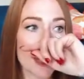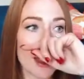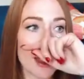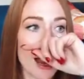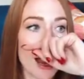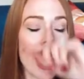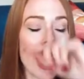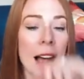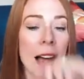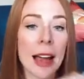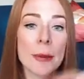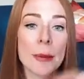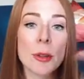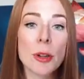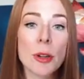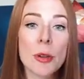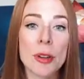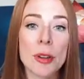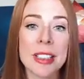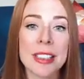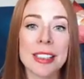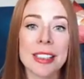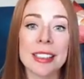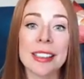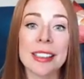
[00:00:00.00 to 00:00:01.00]
I'm
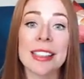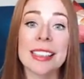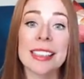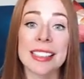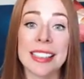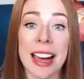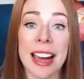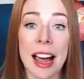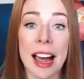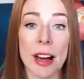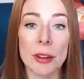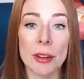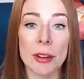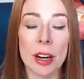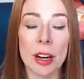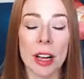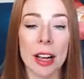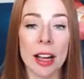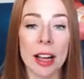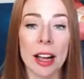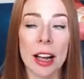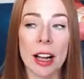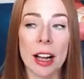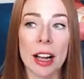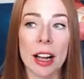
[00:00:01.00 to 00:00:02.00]
going to list out
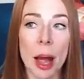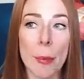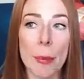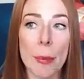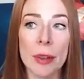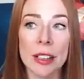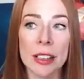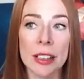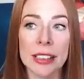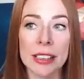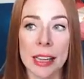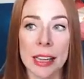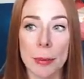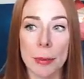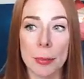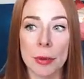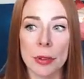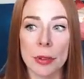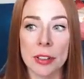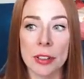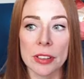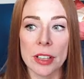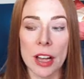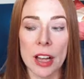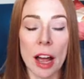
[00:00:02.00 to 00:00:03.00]
a couple
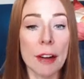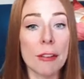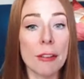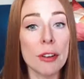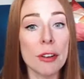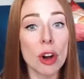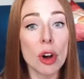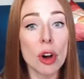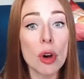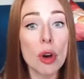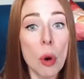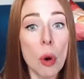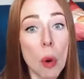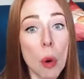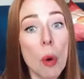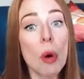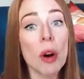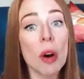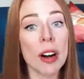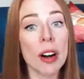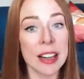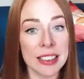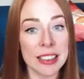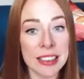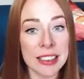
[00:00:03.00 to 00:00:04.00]
examples of core
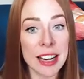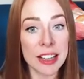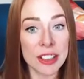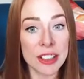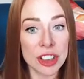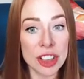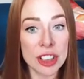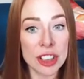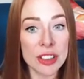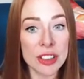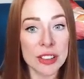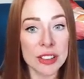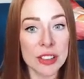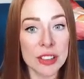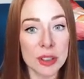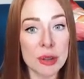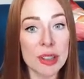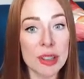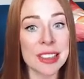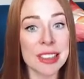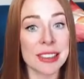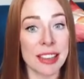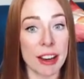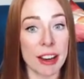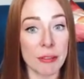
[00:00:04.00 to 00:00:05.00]
intentions you
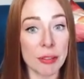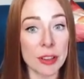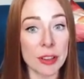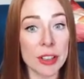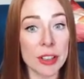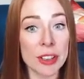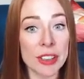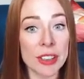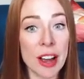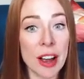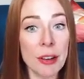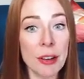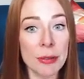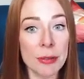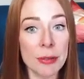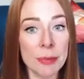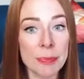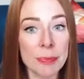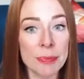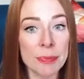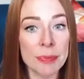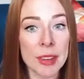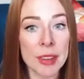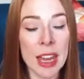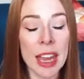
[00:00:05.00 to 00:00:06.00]
can set for yourself,
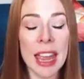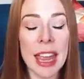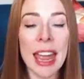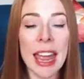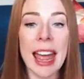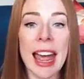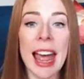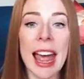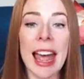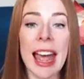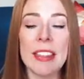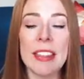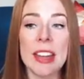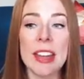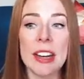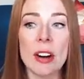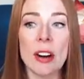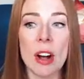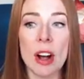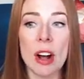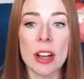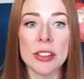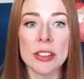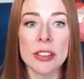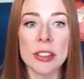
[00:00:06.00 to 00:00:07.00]
and then
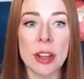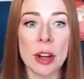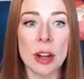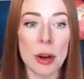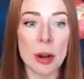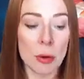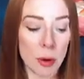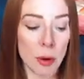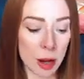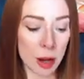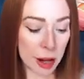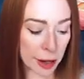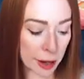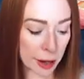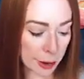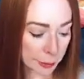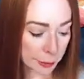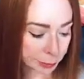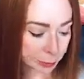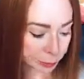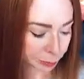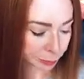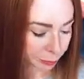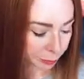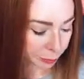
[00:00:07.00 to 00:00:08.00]
also
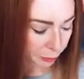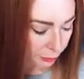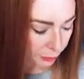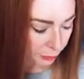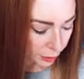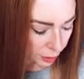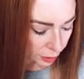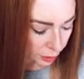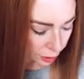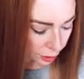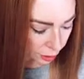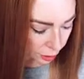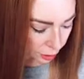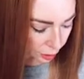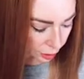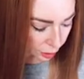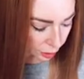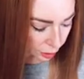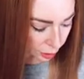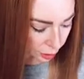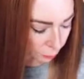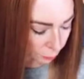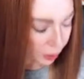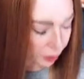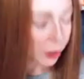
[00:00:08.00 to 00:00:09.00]

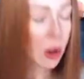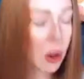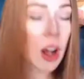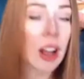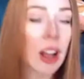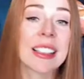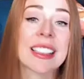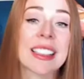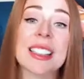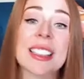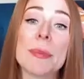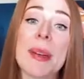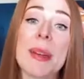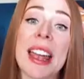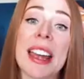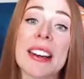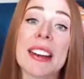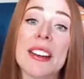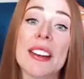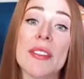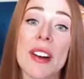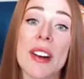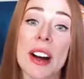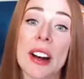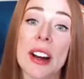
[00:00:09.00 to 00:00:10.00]
what I call
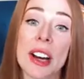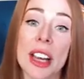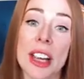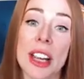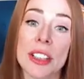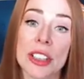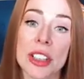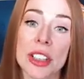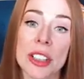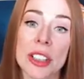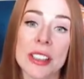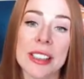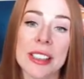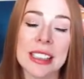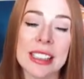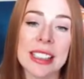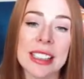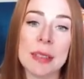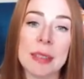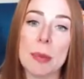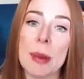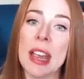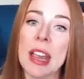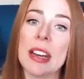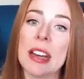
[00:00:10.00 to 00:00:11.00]
expanded variations
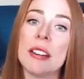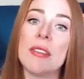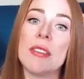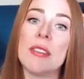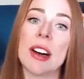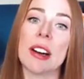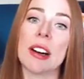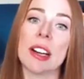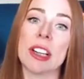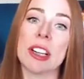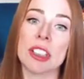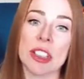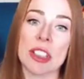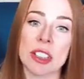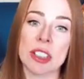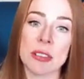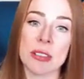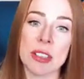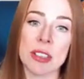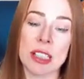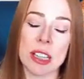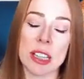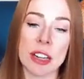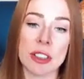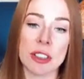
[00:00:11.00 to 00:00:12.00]
of
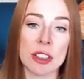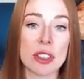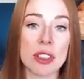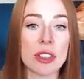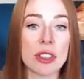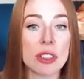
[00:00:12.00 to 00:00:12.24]
intentions.